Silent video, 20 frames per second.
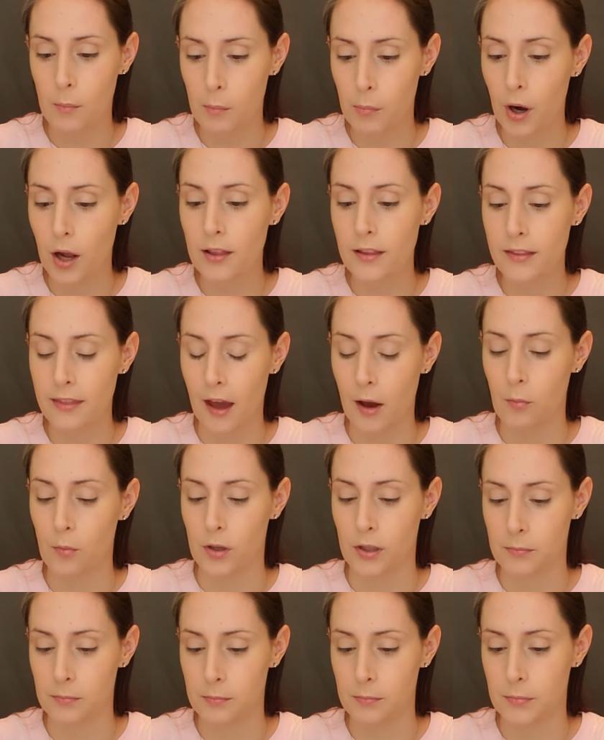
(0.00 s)
probably that
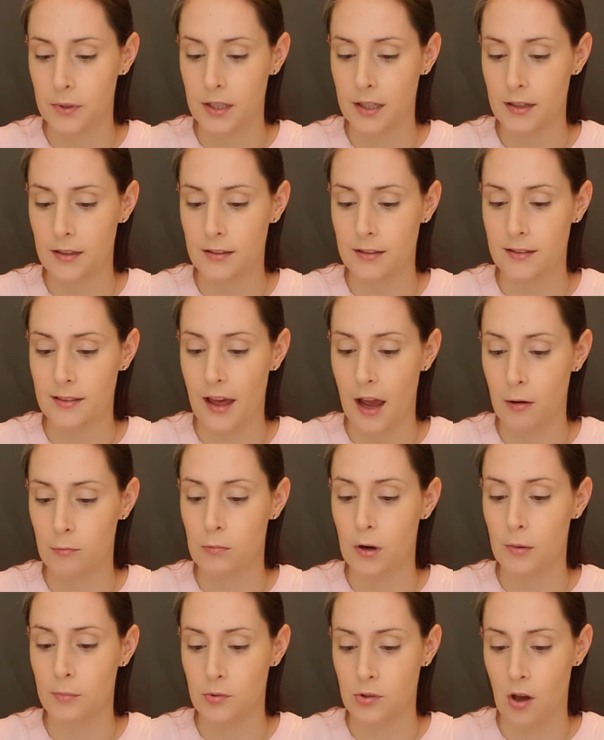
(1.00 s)
one because that
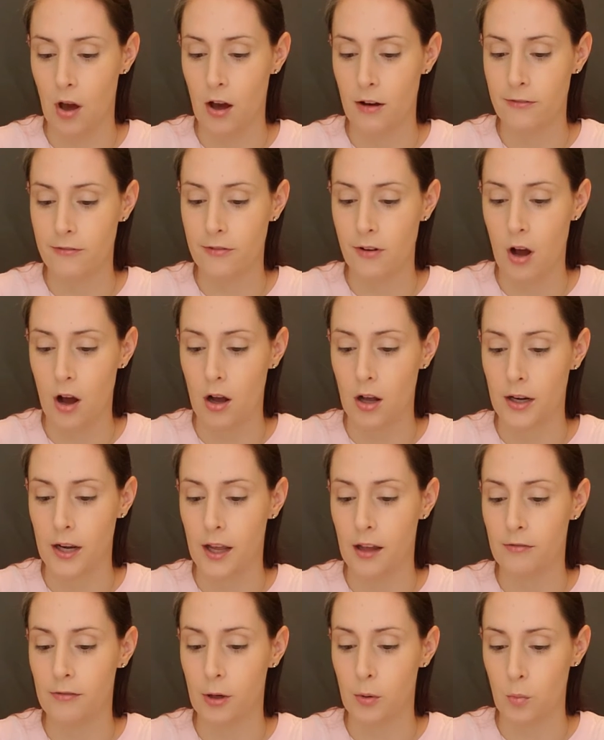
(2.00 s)
rubs off on
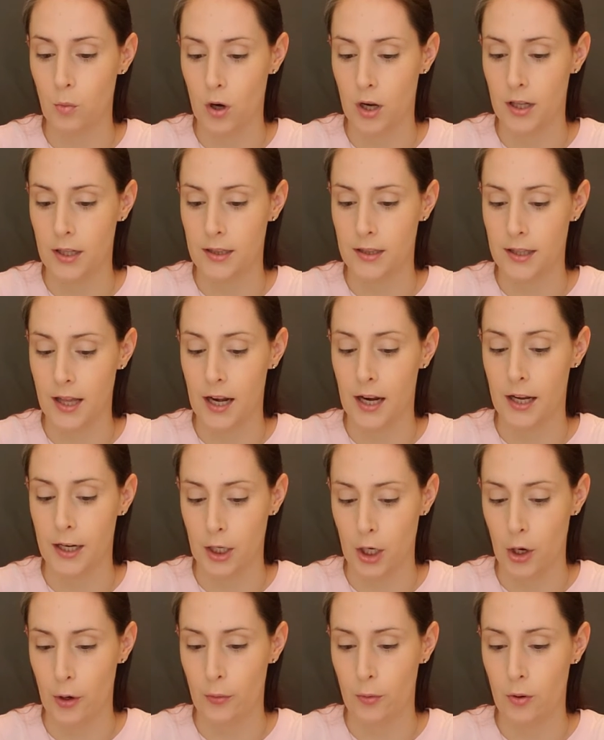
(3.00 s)
everyone that I
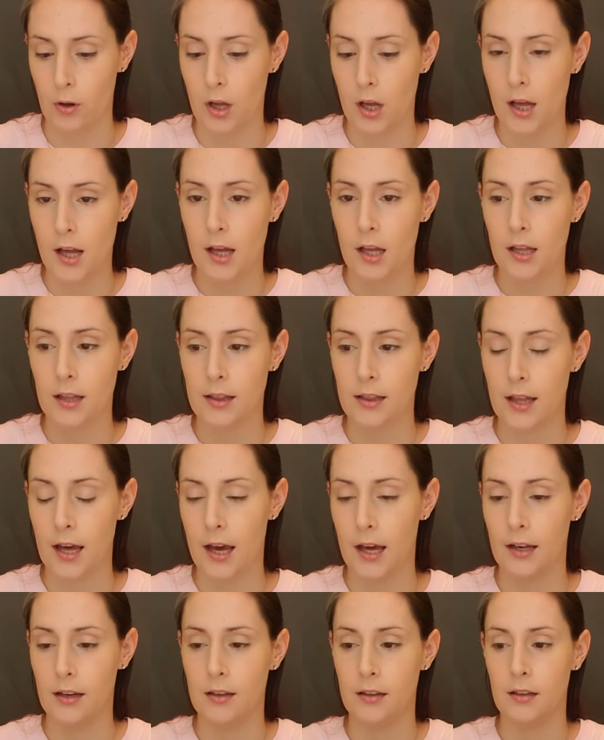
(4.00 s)
know
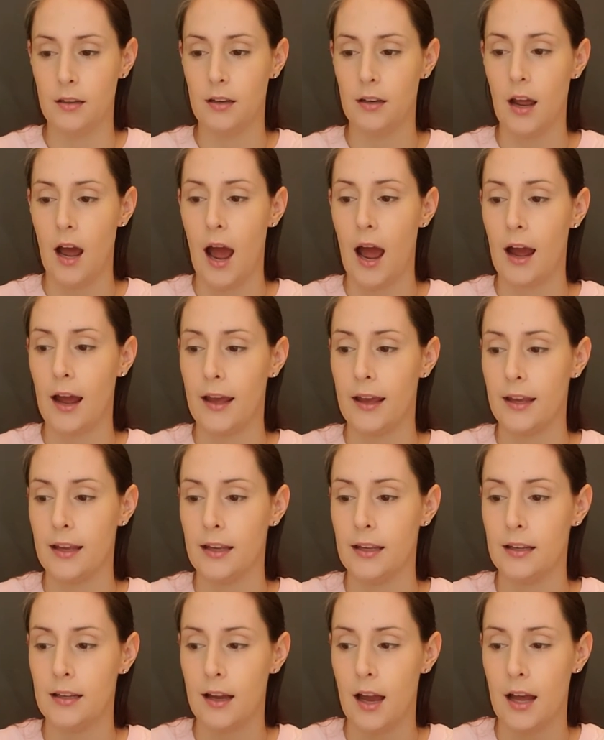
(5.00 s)
that
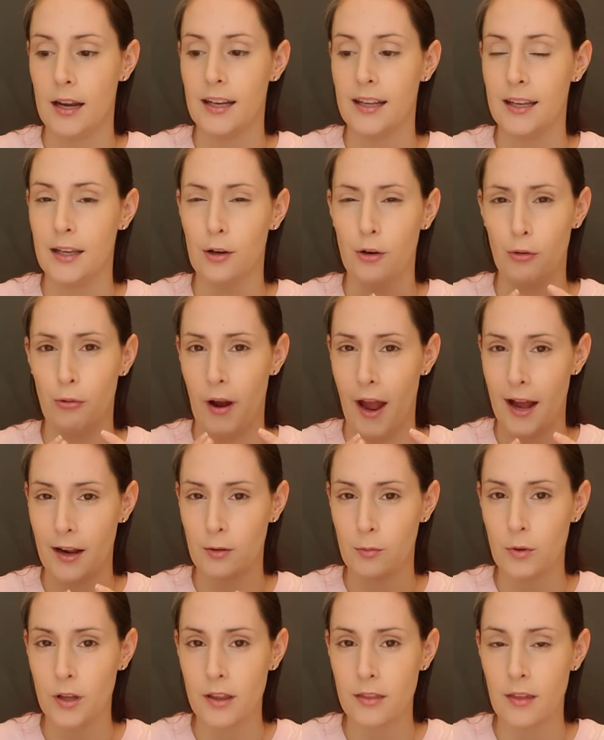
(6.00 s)
I kind of
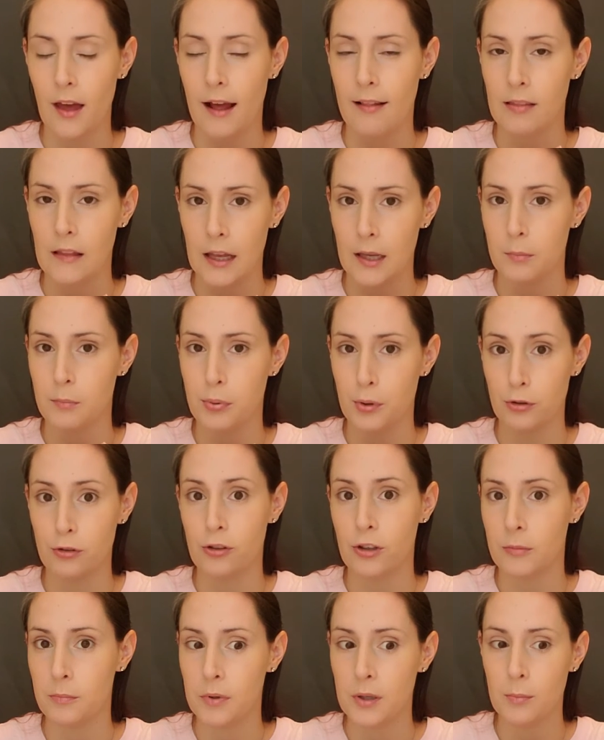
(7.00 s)
interact with. I like
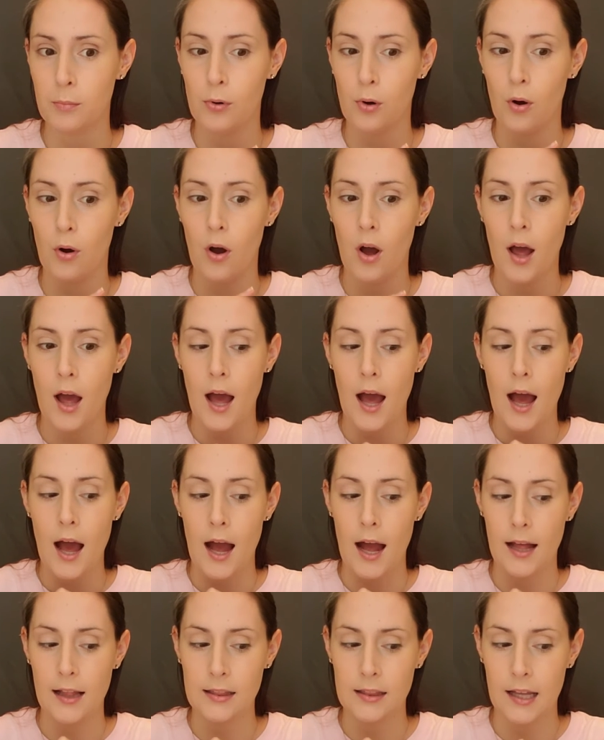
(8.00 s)
pushing people.
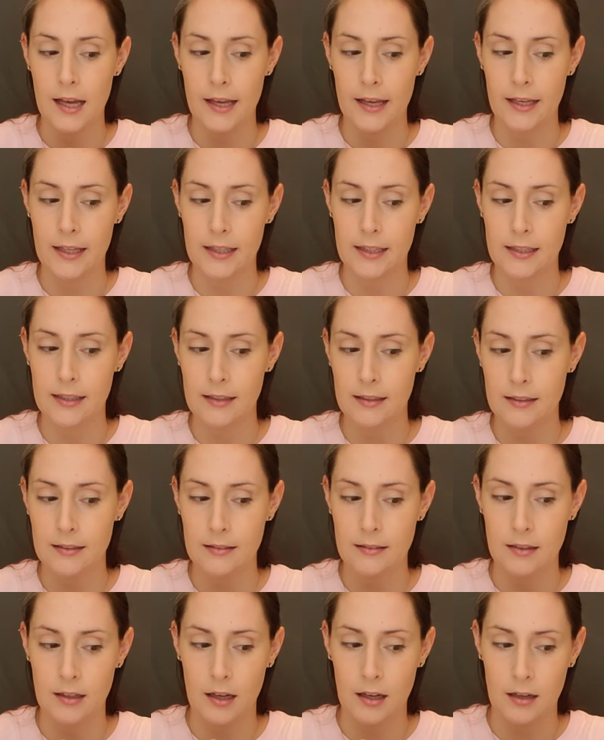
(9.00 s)
I like
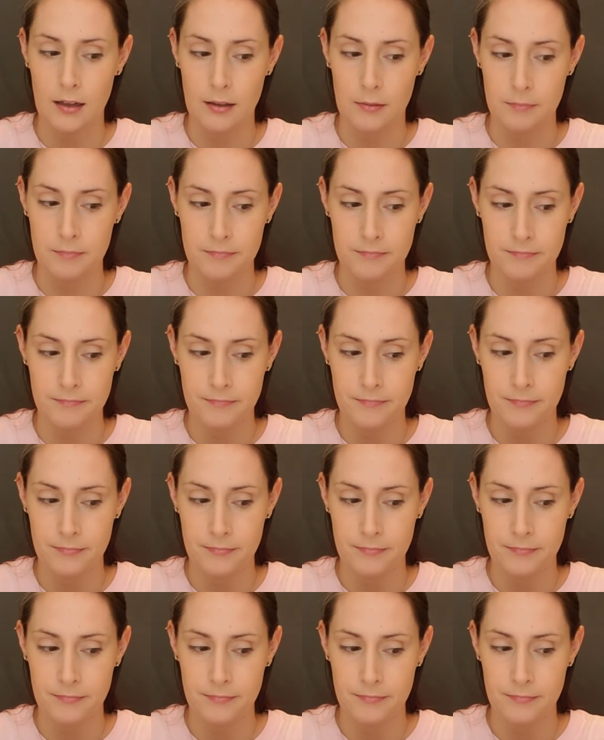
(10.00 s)
um,